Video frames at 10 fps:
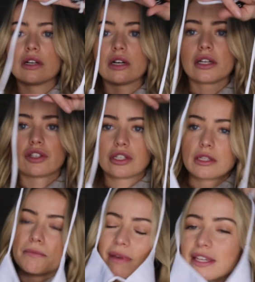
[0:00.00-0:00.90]
look. It's
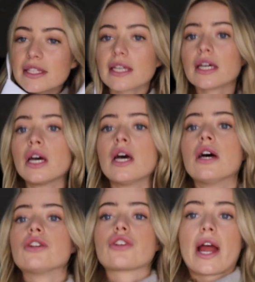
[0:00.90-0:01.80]
just the basic
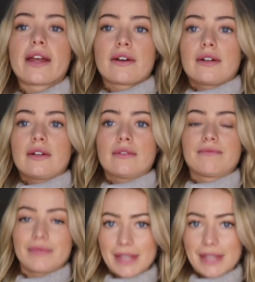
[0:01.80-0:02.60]
triangle